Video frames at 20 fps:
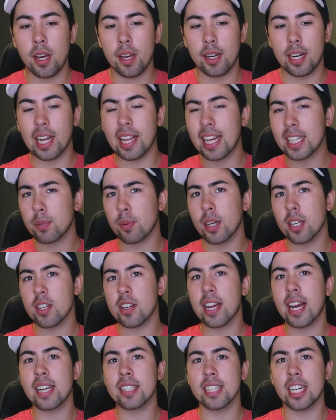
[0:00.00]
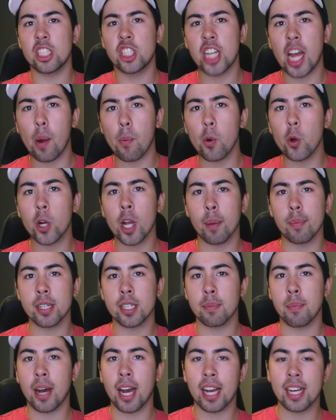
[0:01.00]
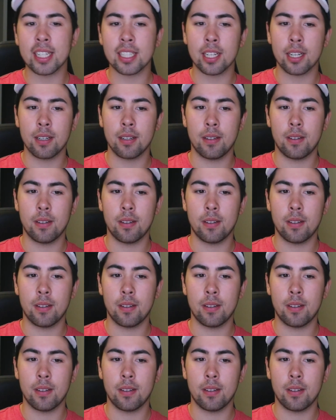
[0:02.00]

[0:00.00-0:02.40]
Now that's when other guys like Jet Wu come into mind,